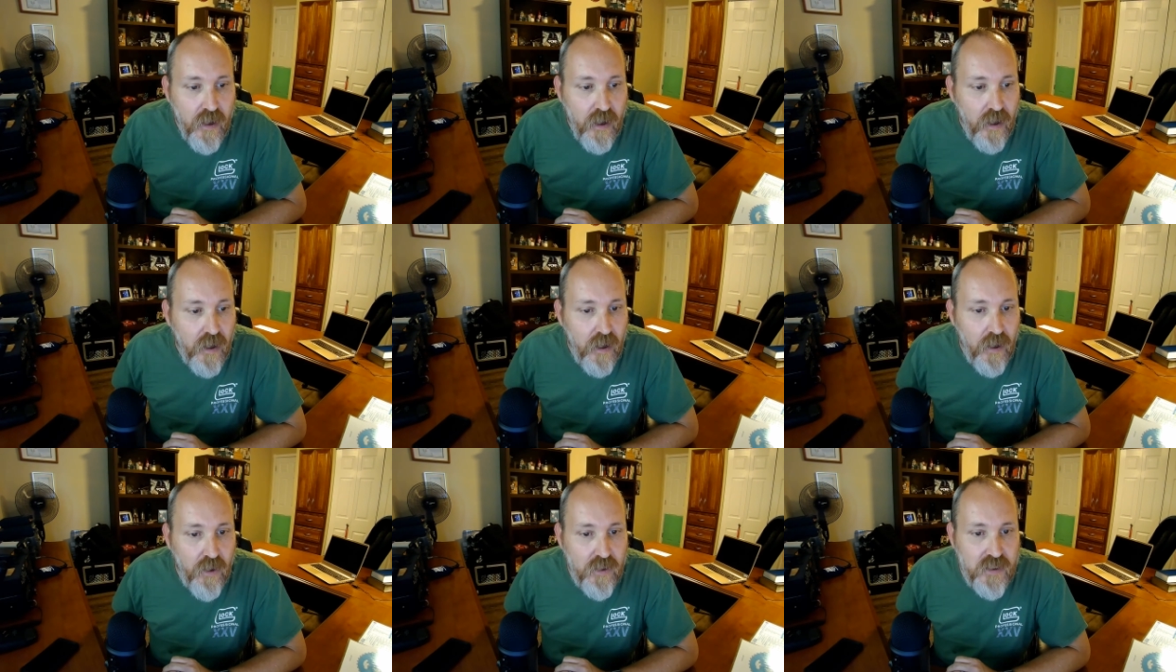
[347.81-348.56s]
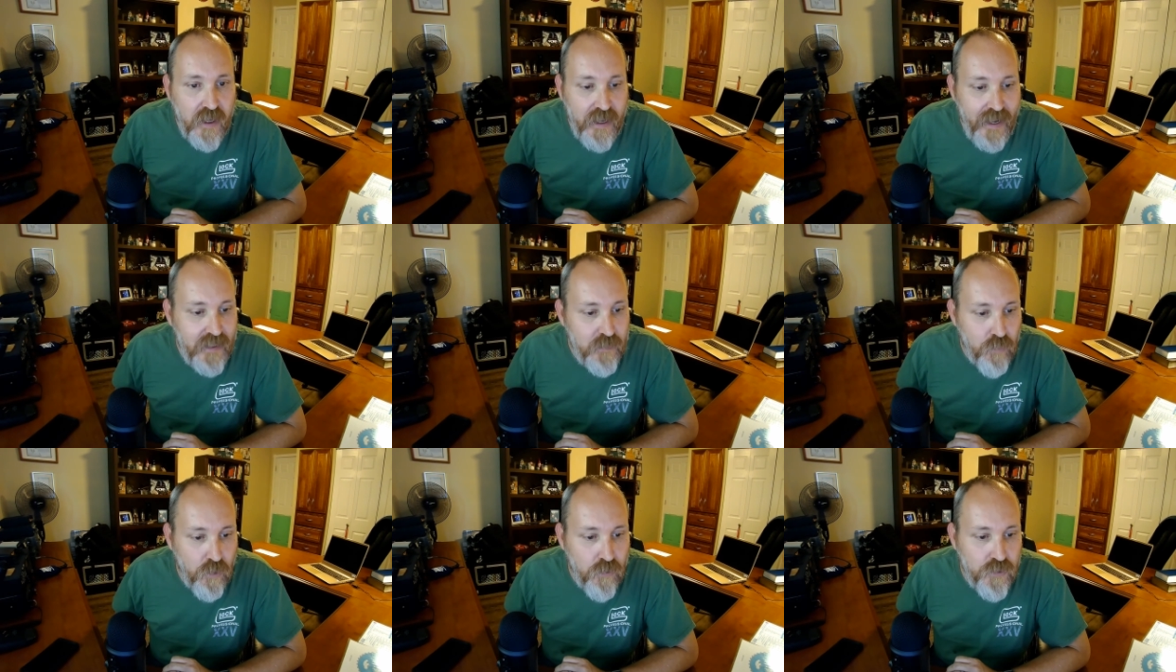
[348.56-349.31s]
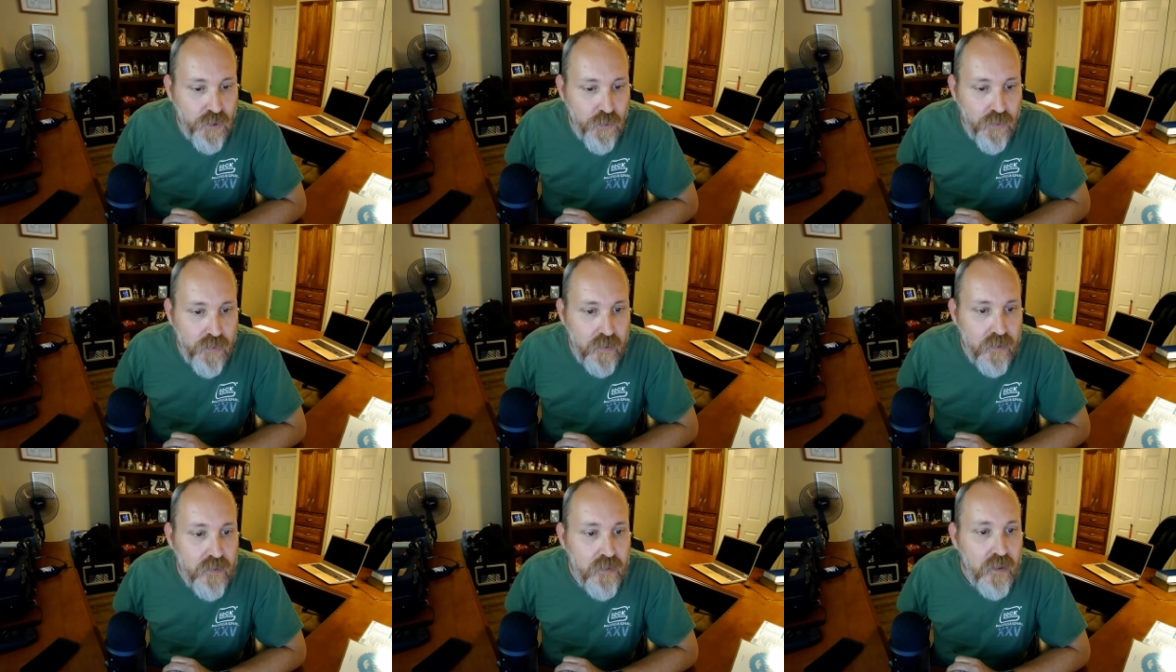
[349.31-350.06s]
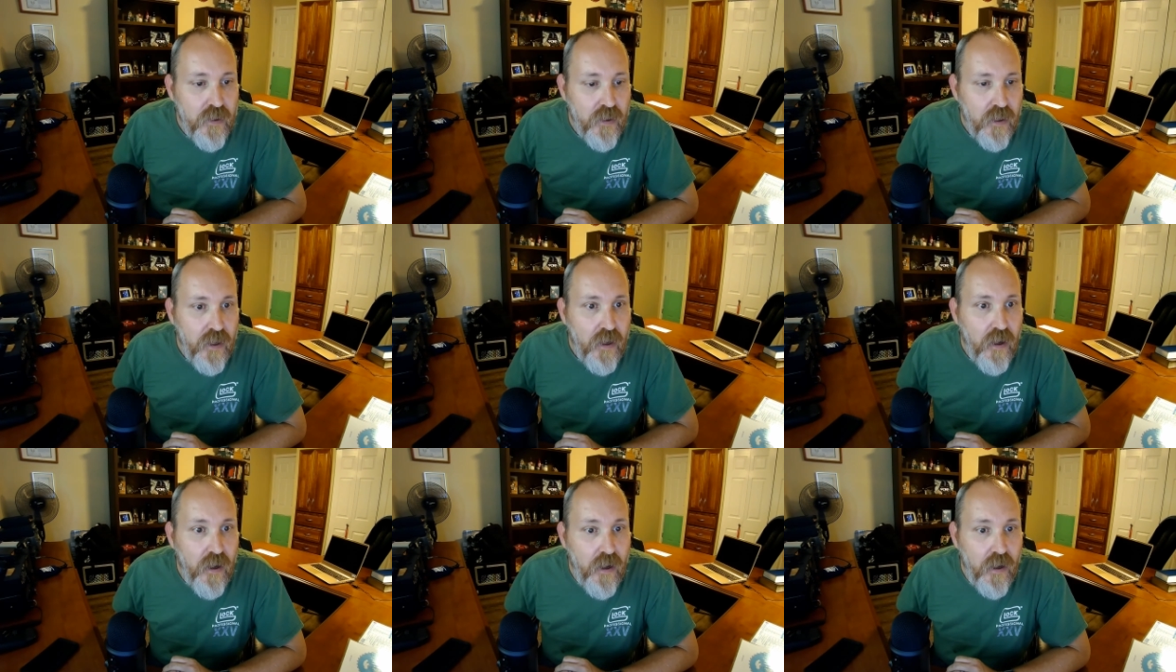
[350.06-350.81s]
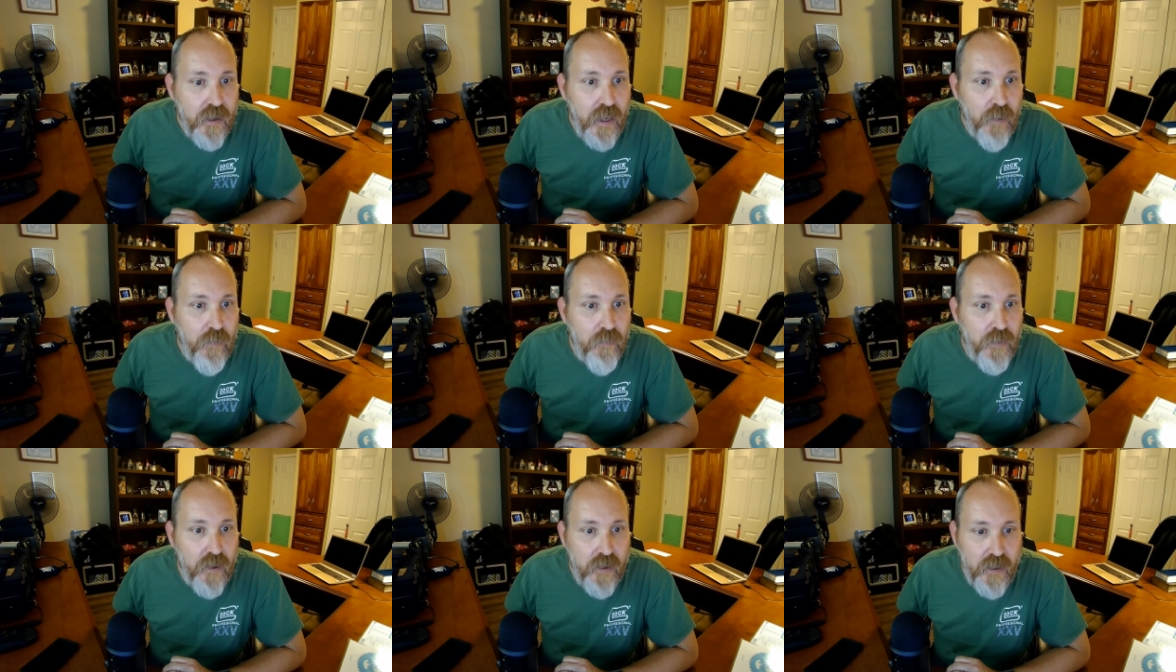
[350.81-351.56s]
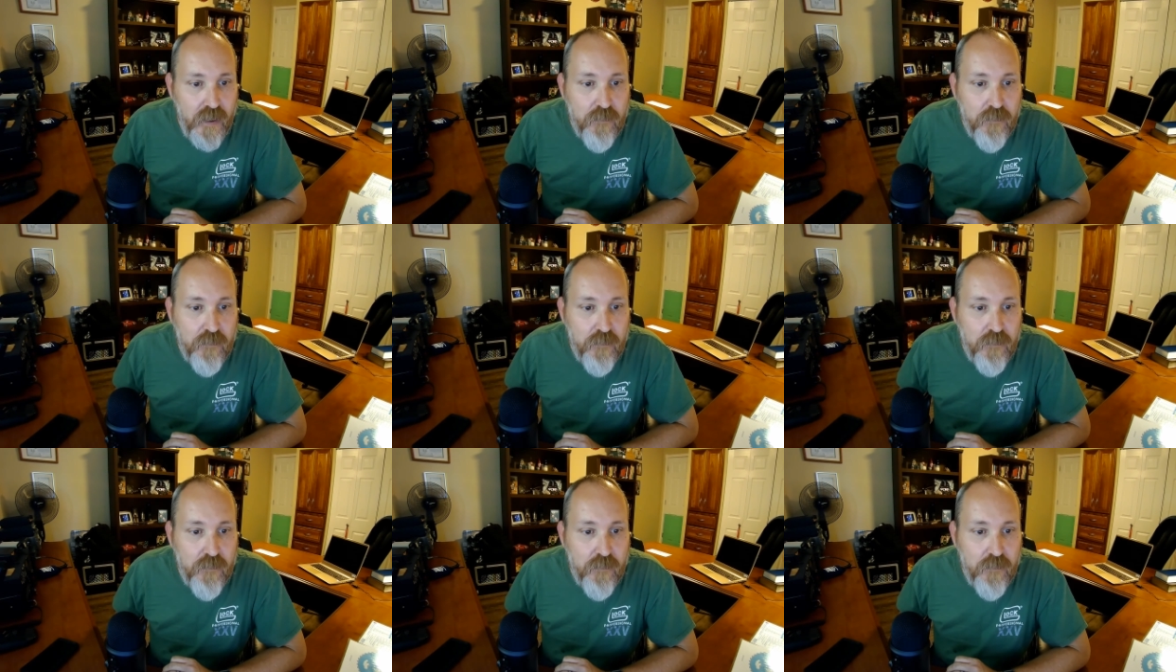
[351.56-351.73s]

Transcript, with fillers: Uh, looks like it has Bluetooth uh, capability.